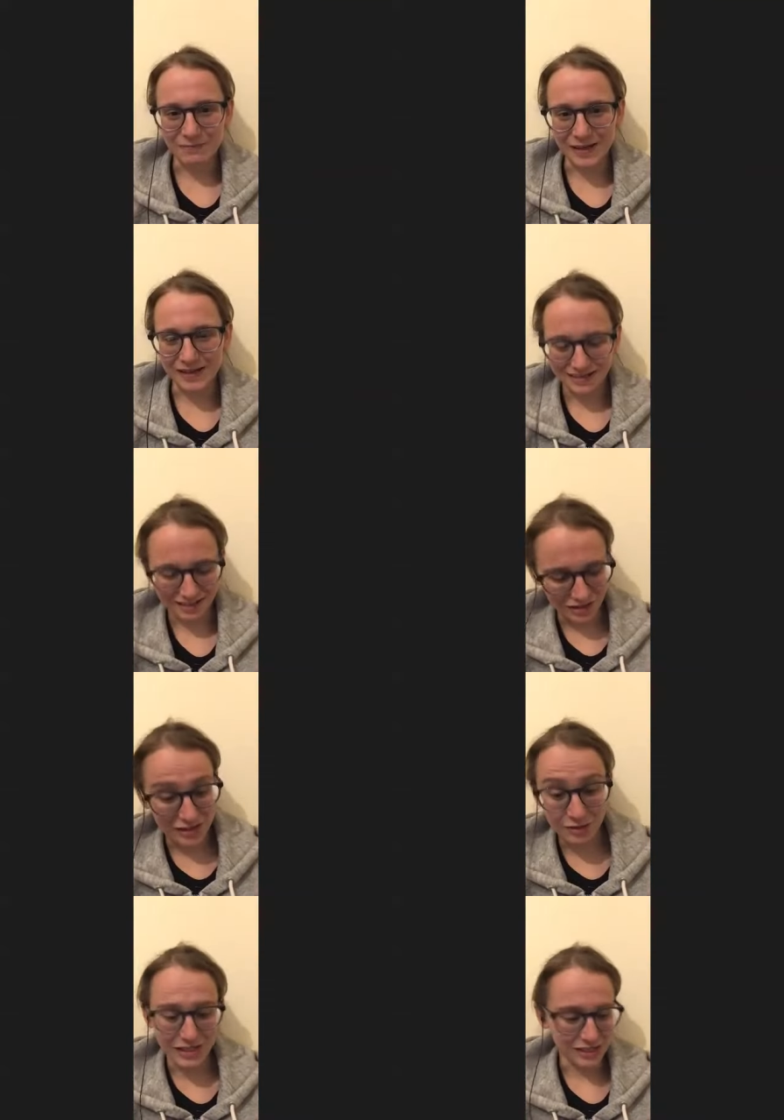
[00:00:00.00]
me, and you
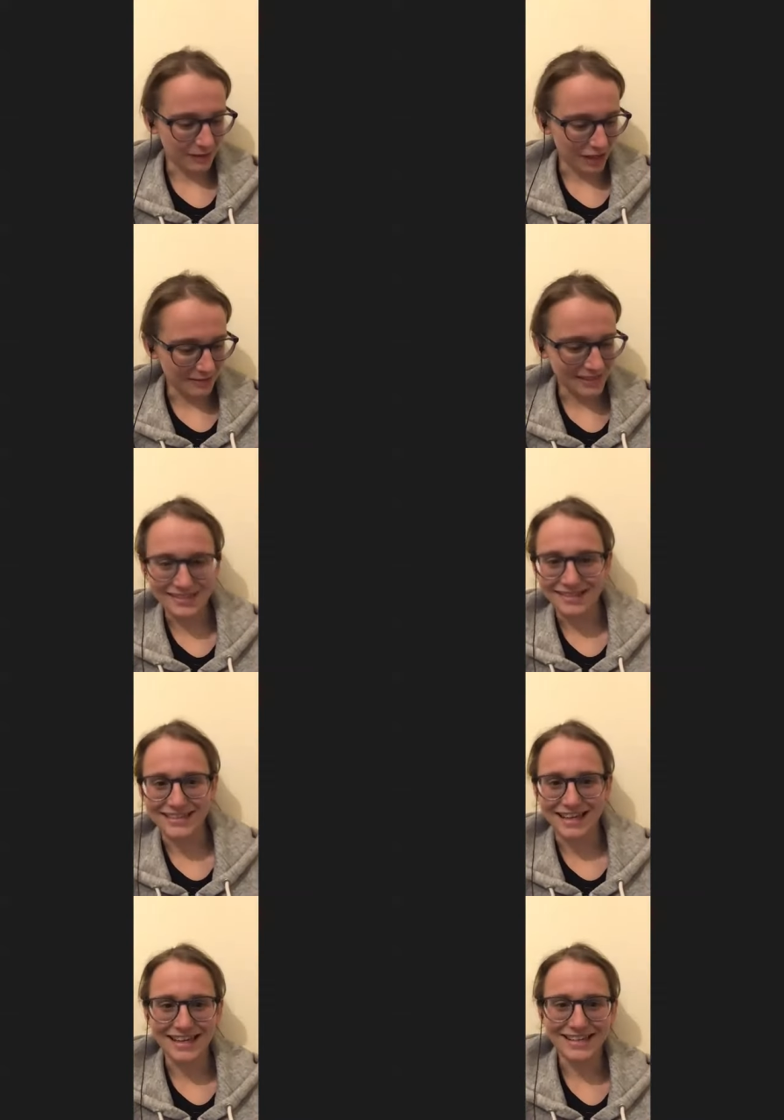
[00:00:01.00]
still inspire me to this
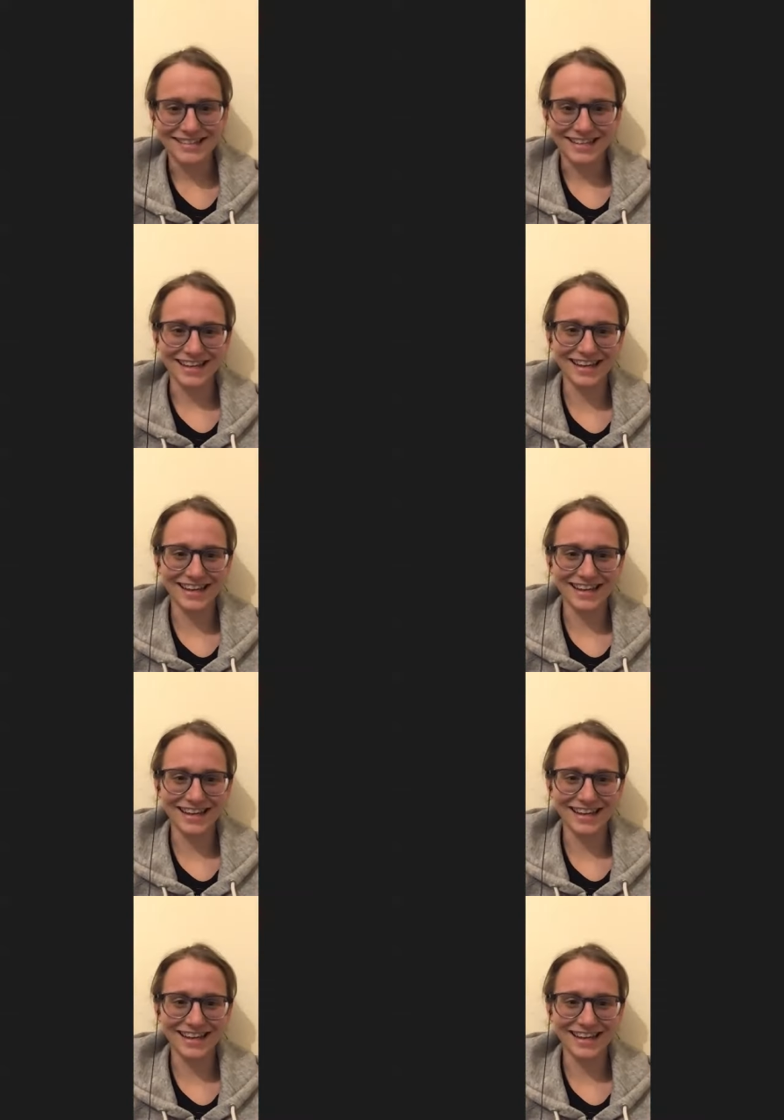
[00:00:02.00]
day. So